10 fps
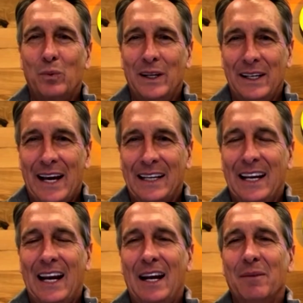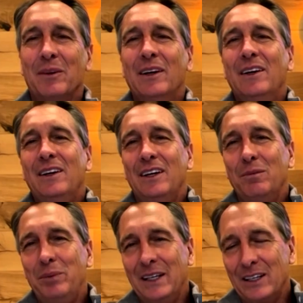win that game
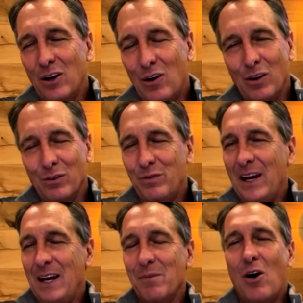and be in the Hall of Fame.